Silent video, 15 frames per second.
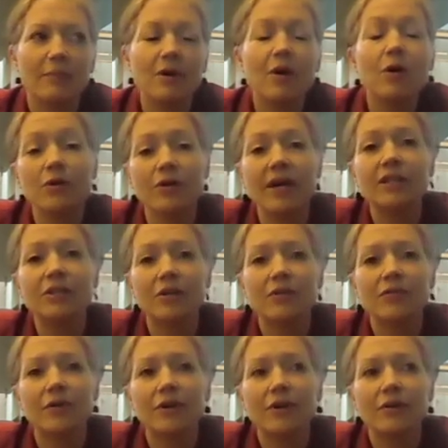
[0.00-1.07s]
co-director
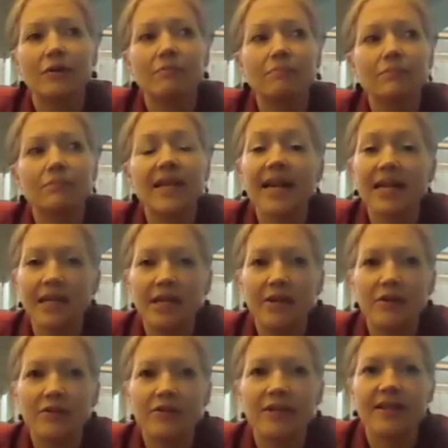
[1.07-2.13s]
for 10
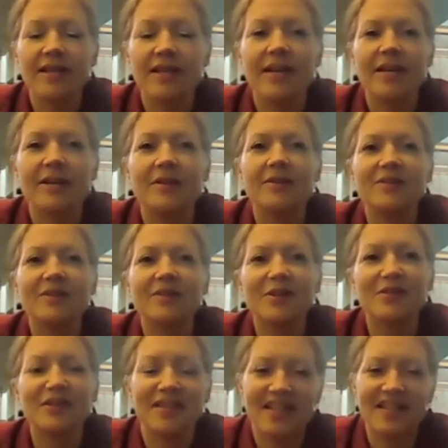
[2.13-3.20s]
years. And then I
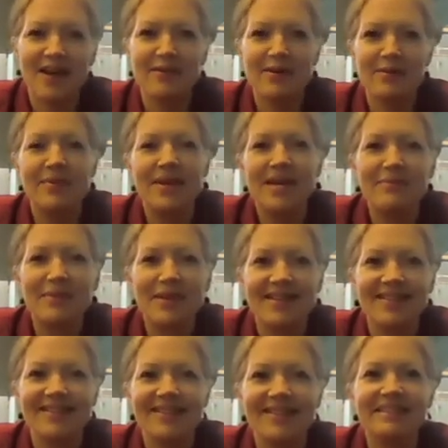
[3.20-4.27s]
started having
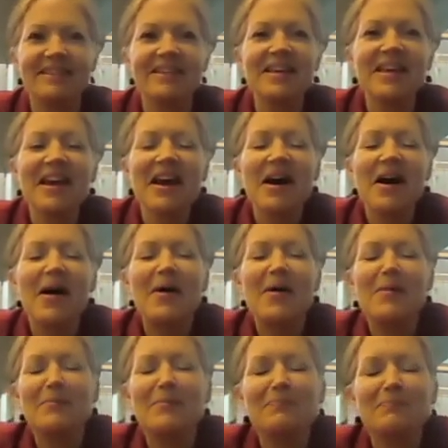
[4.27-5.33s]
babies, and
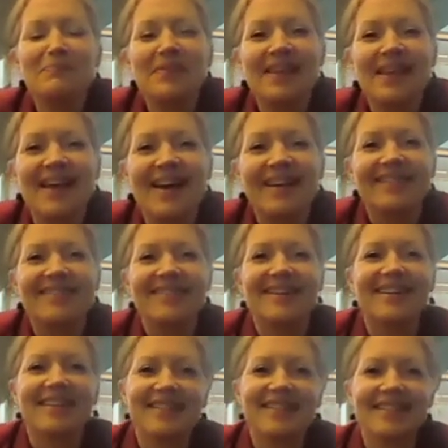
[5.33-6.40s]
I
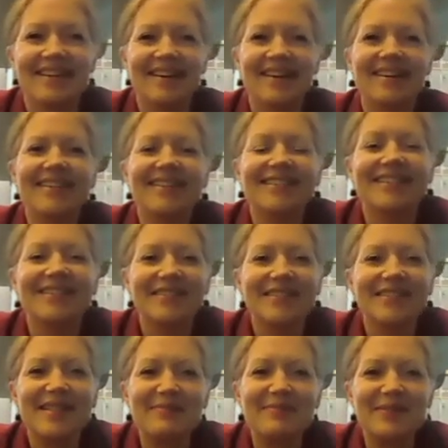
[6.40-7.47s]
decided to
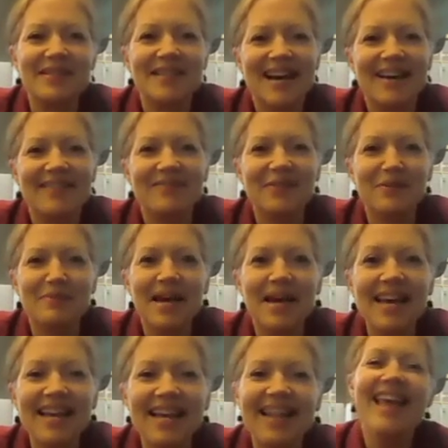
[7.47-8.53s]
just step aside for a
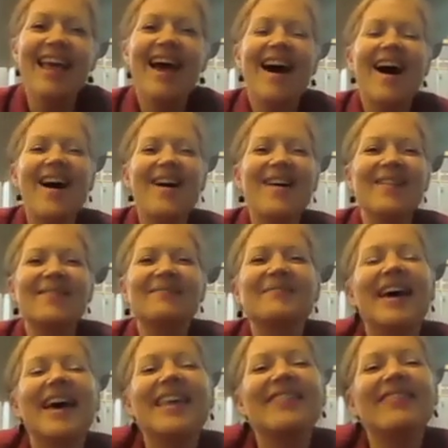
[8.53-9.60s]
bit.
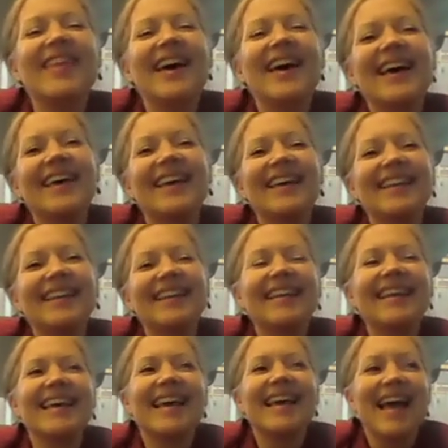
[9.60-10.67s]
And then